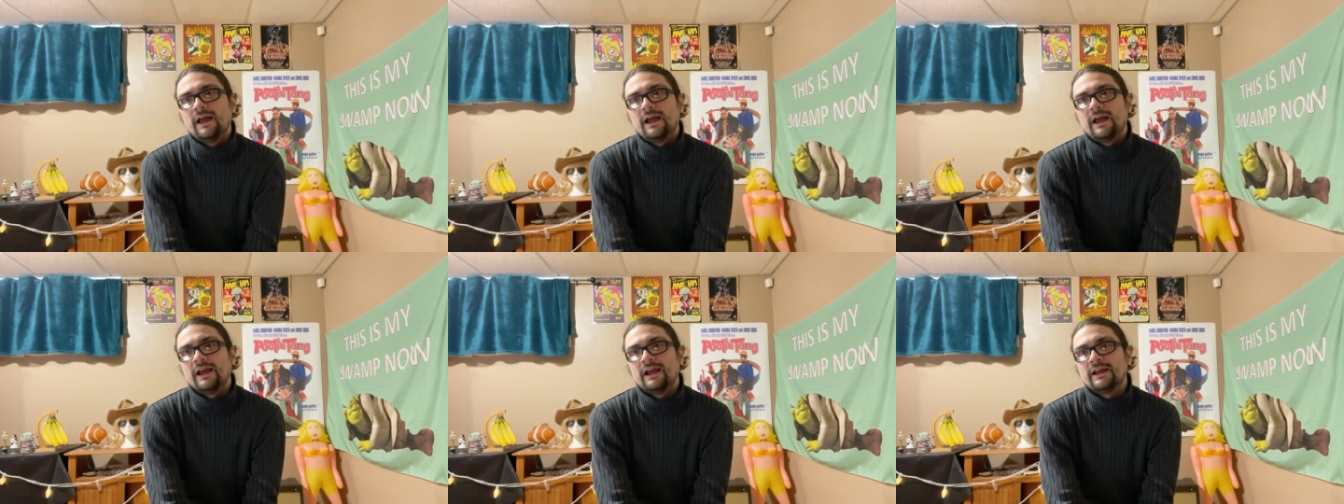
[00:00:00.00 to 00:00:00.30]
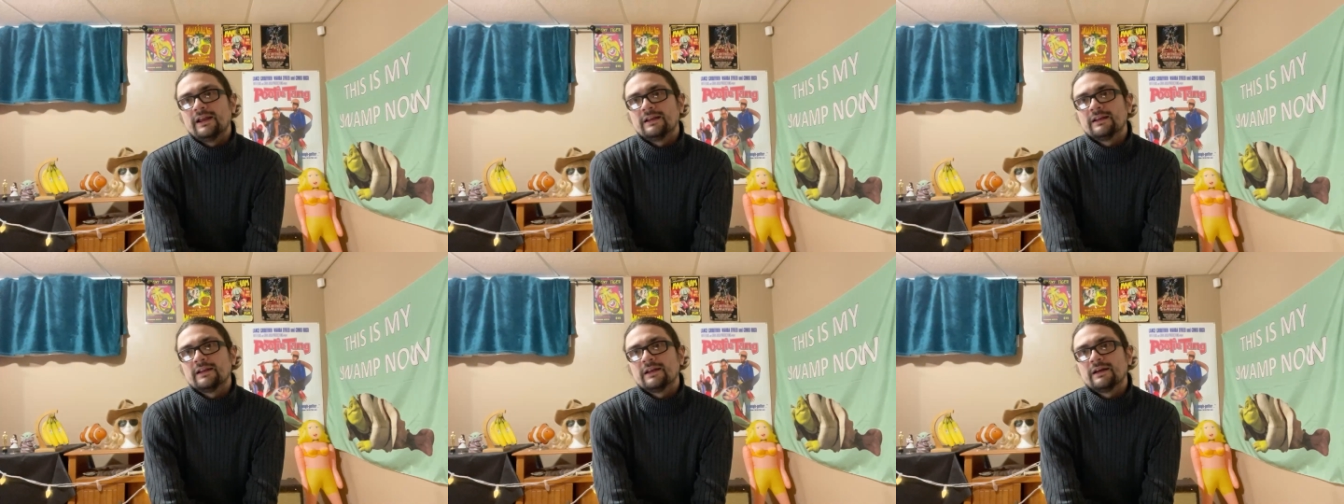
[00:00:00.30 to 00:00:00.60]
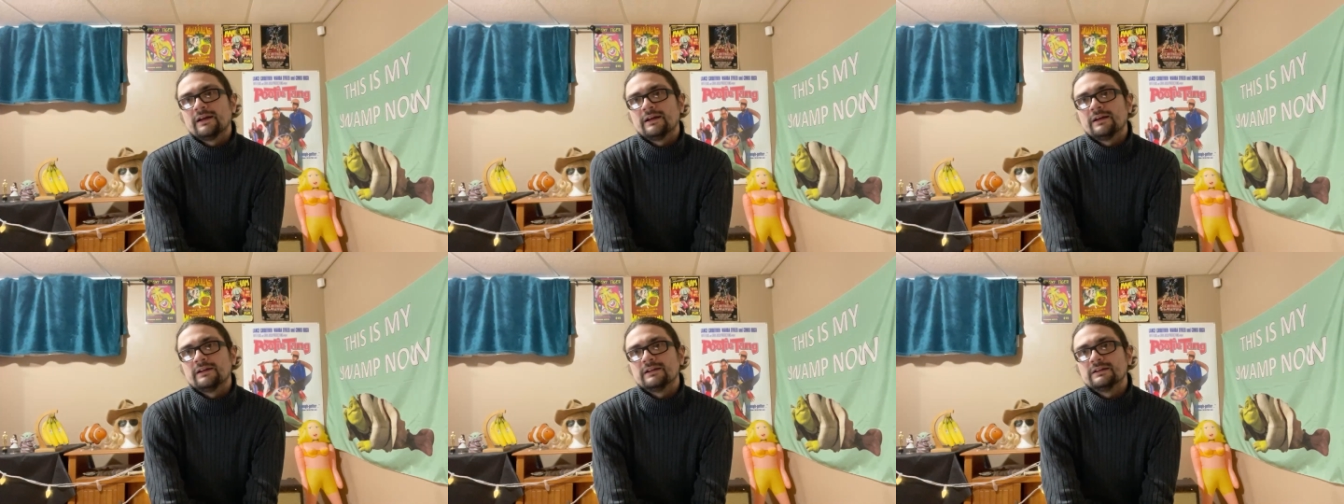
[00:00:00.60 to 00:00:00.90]

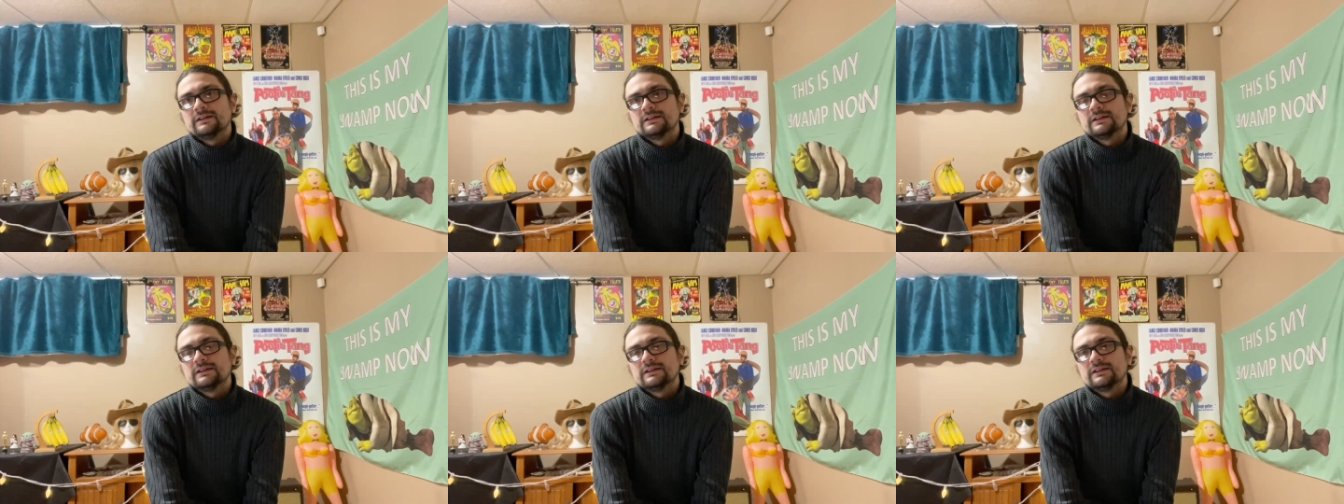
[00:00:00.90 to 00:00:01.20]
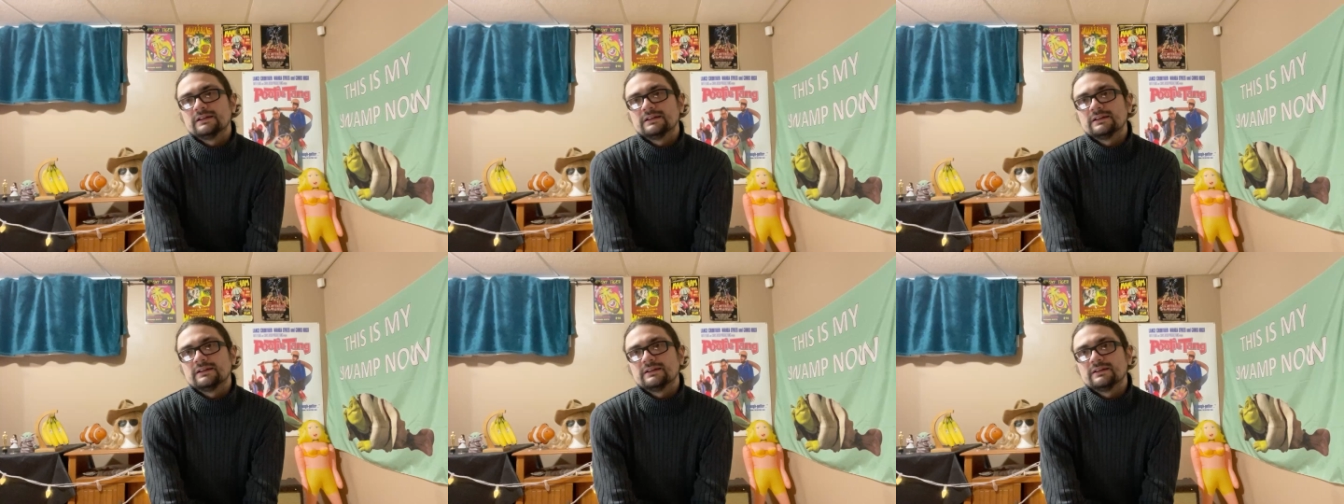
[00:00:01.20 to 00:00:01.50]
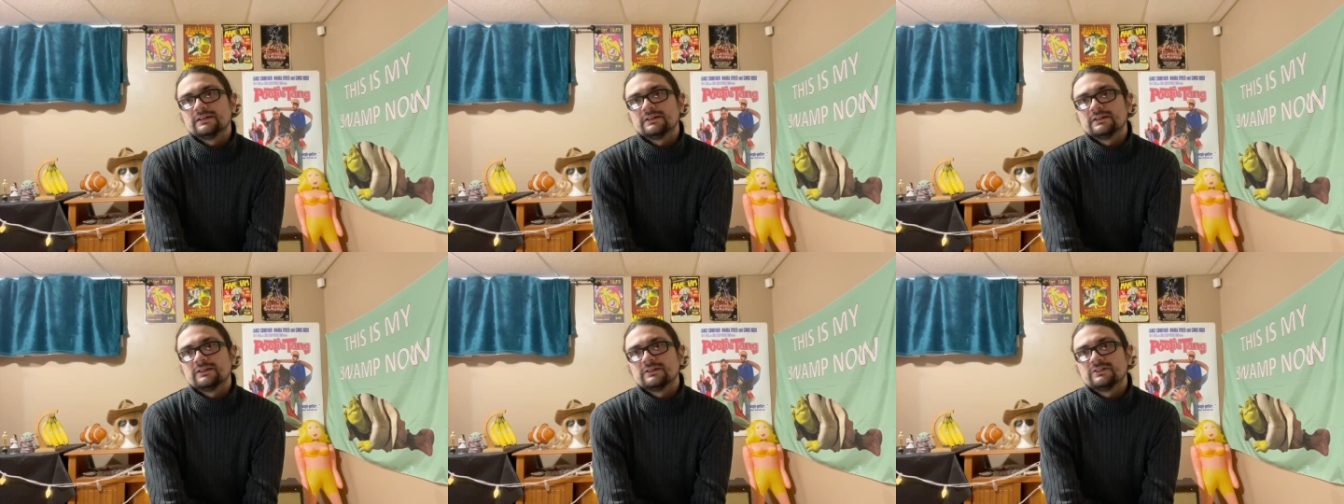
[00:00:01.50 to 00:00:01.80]
and
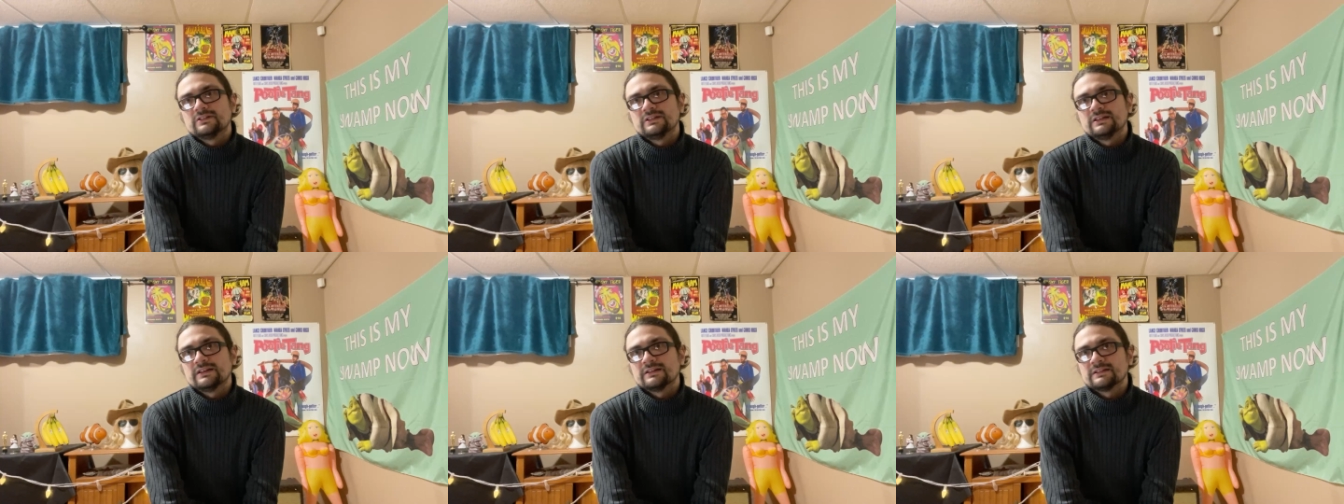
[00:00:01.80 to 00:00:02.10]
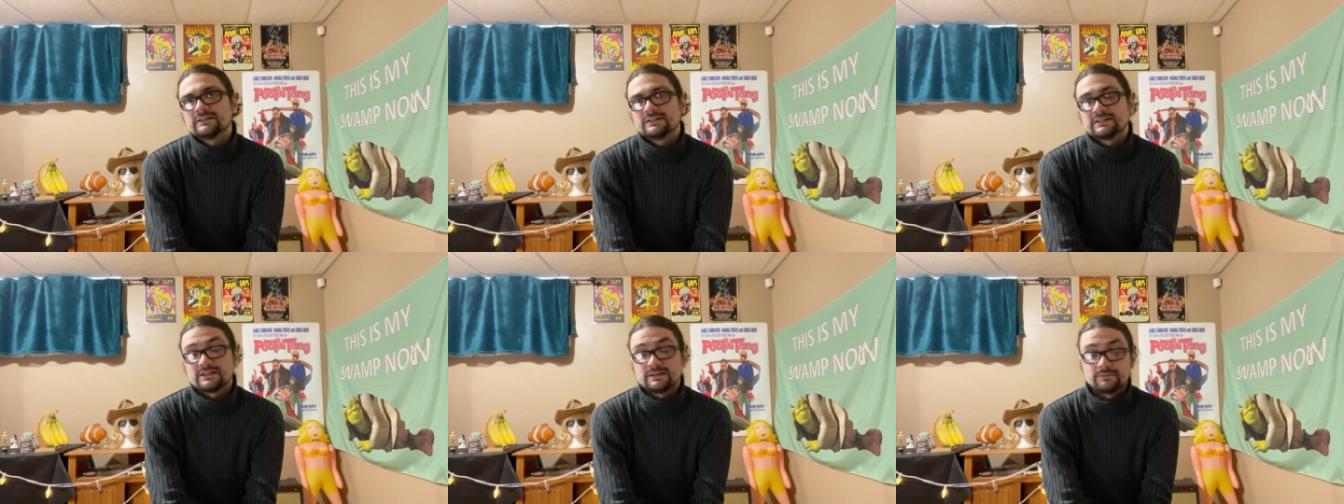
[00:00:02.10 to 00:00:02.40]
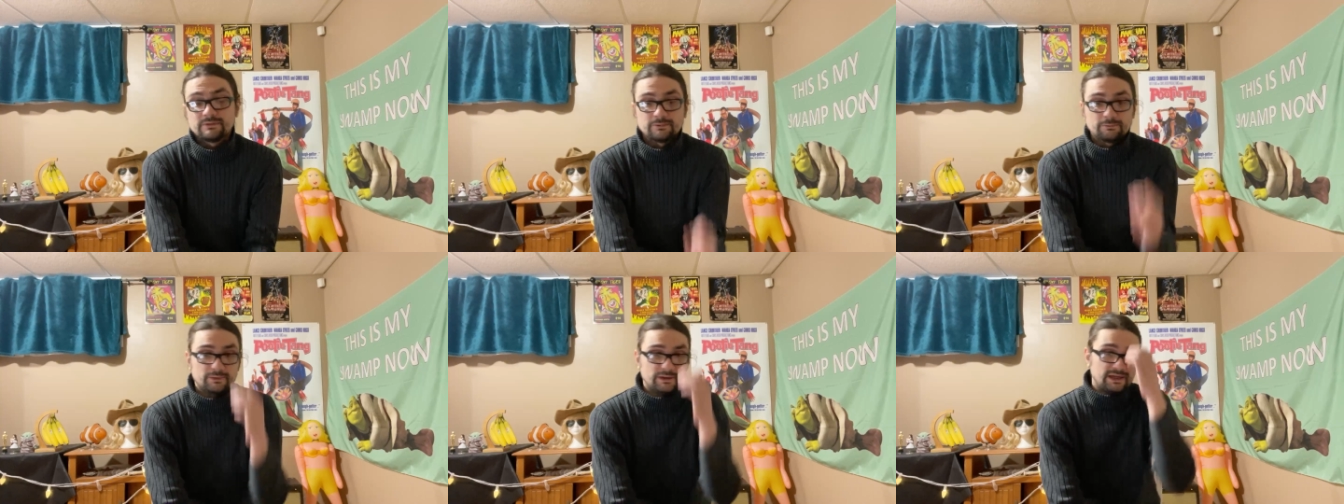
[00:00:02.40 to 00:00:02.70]
she doesn't
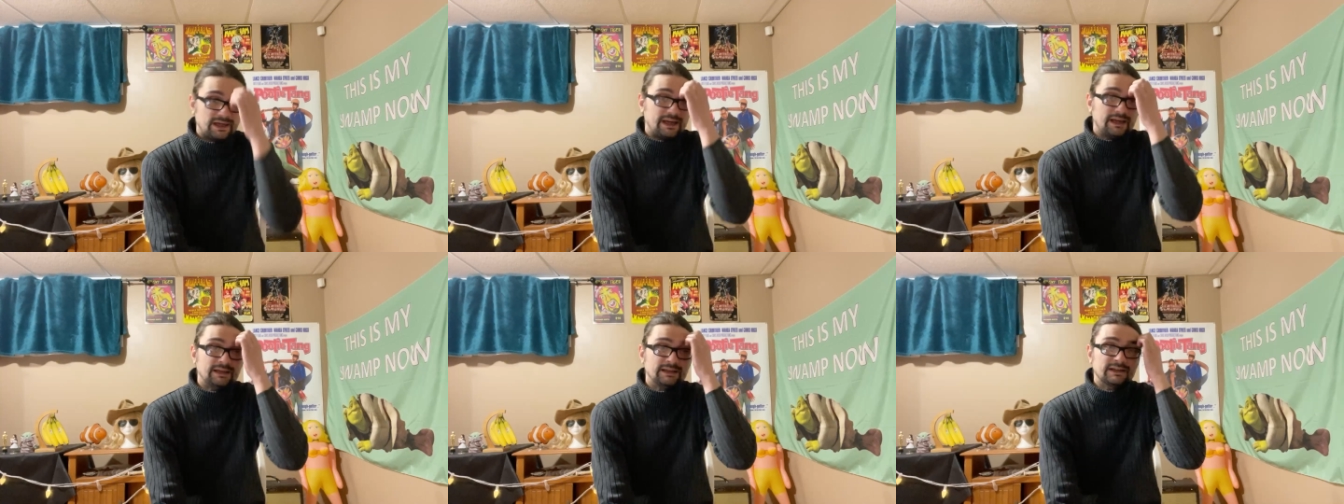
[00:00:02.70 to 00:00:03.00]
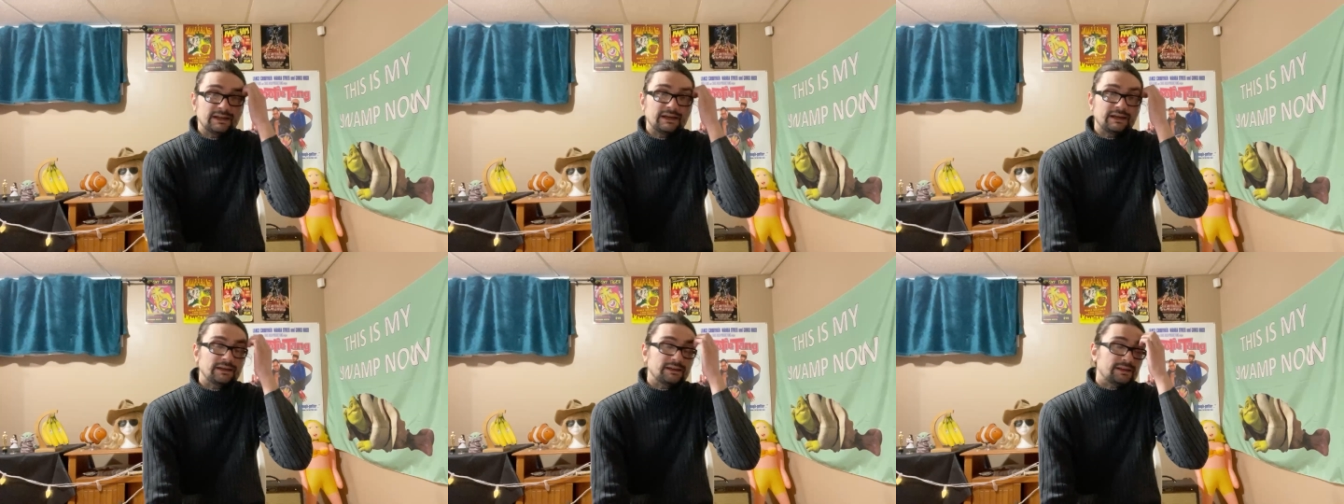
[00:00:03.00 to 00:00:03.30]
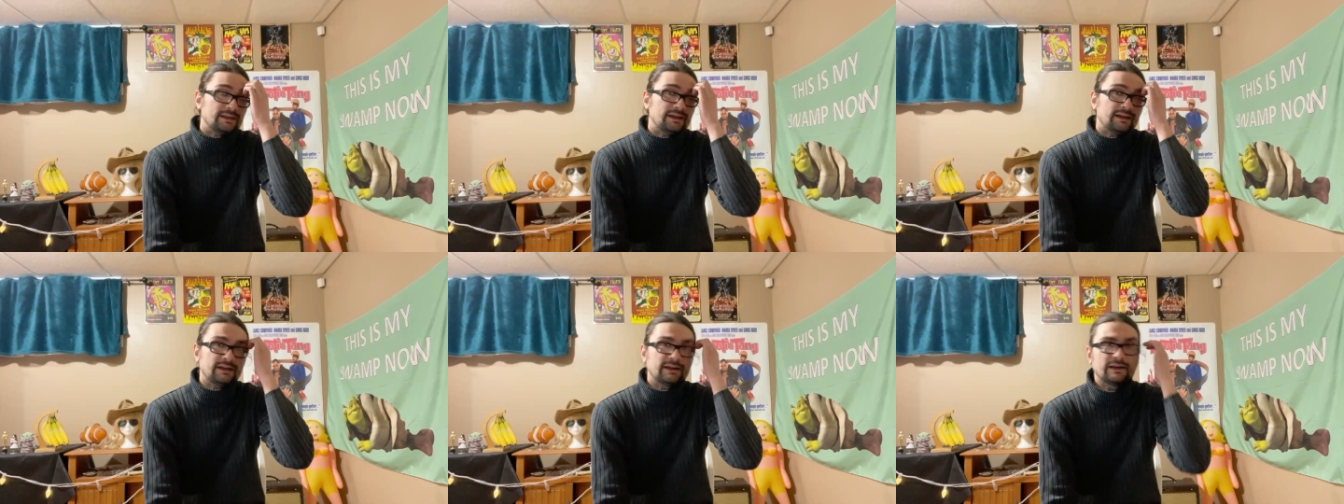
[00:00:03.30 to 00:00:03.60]
seem to be hitting
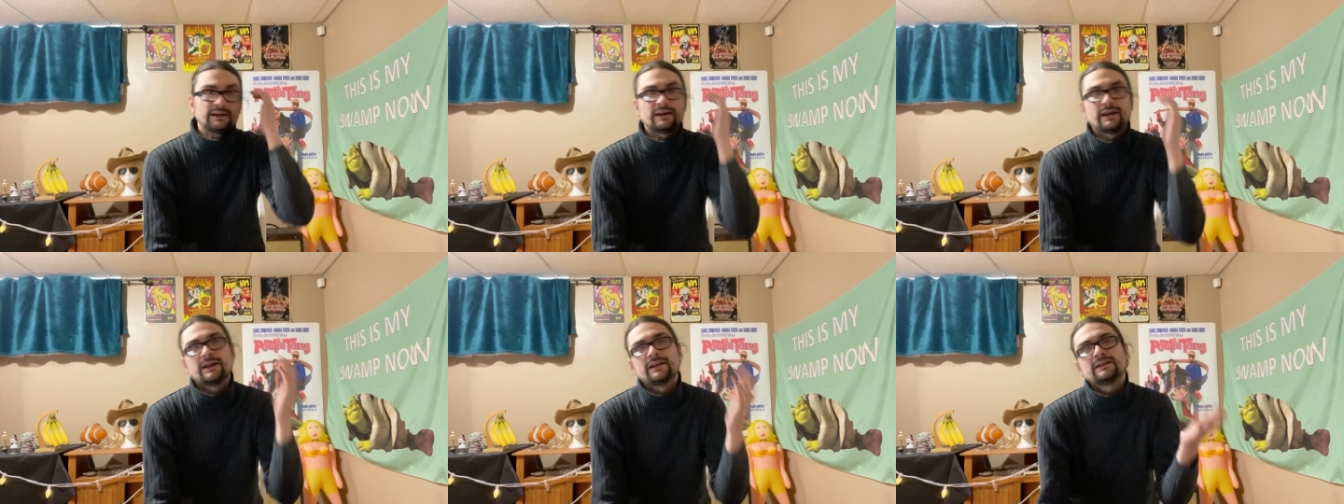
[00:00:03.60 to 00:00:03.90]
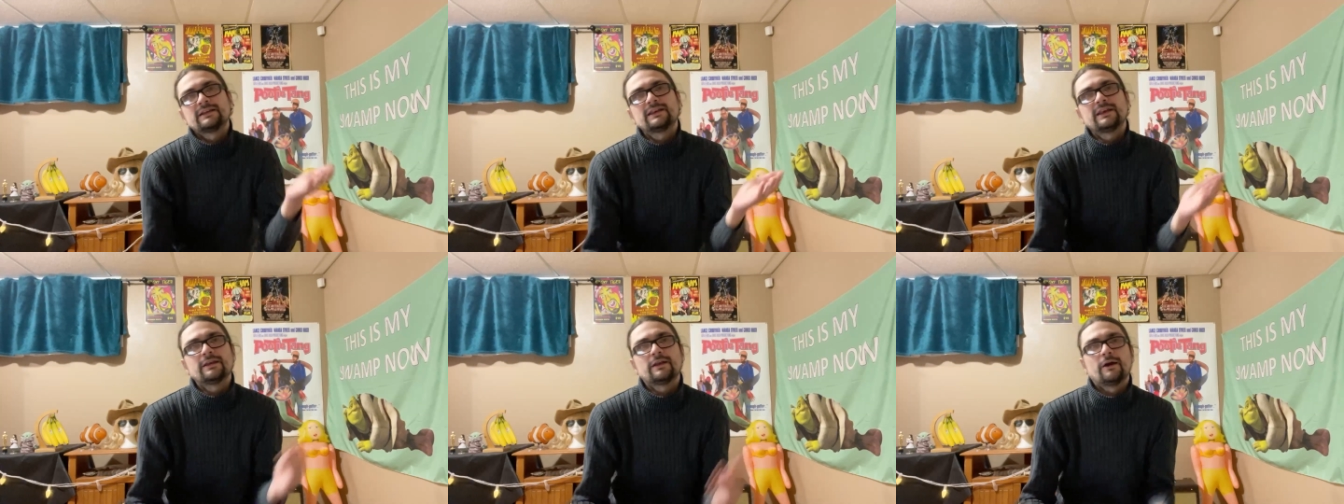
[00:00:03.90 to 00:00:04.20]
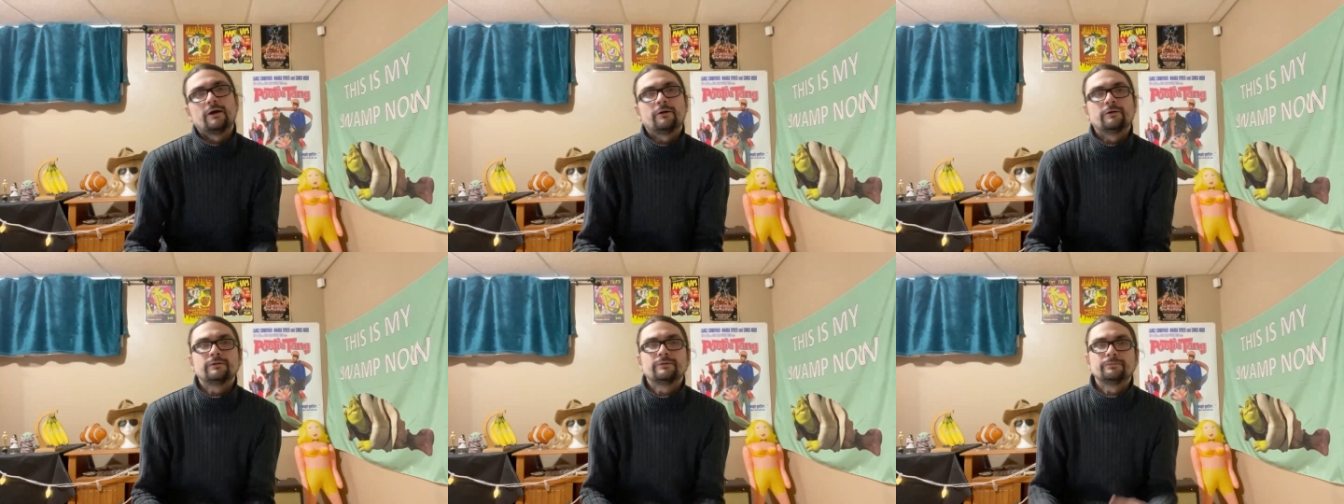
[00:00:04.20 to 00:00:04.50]
anything, and you
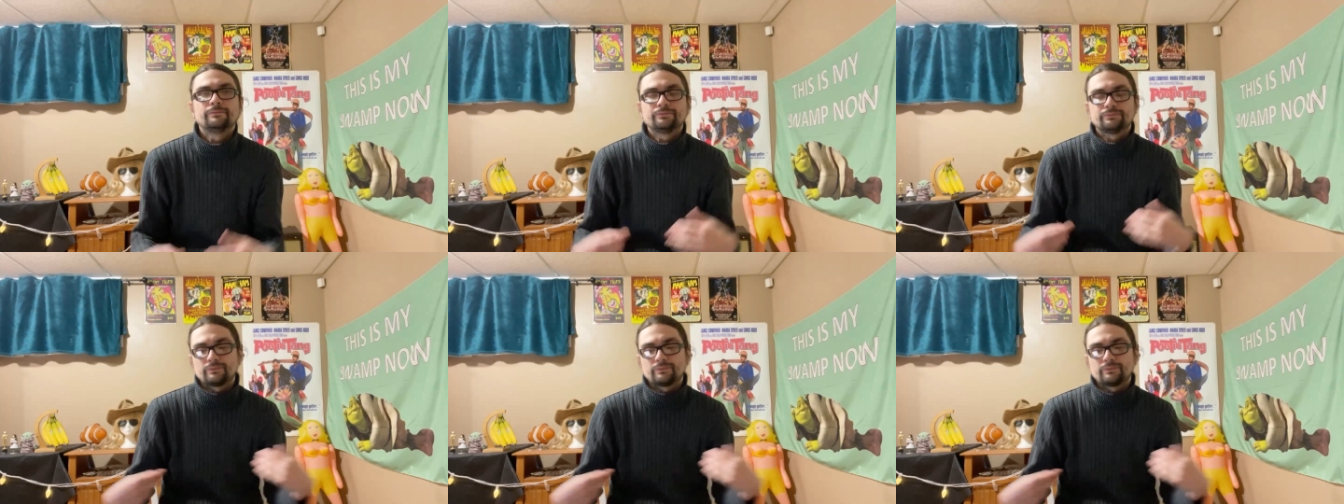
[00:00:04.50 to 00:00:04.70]
know,